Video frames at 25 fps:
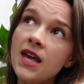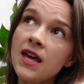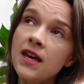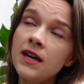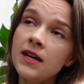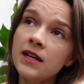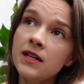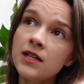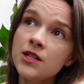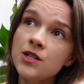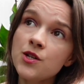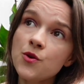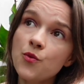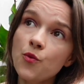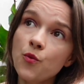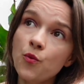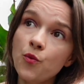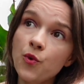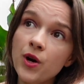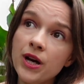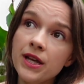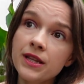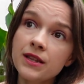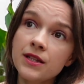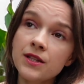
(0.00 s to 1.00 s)
And
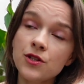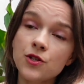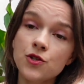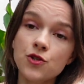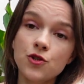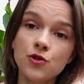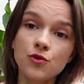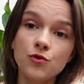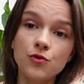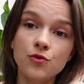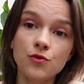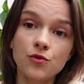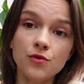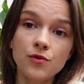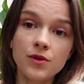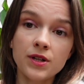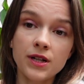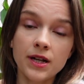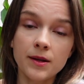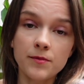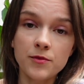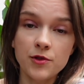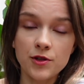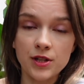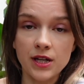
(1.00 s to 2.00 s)
when the two
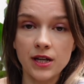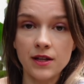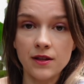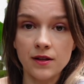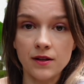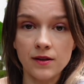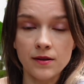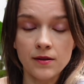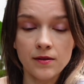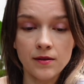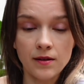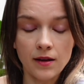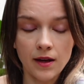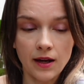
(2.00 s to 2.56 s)
come together,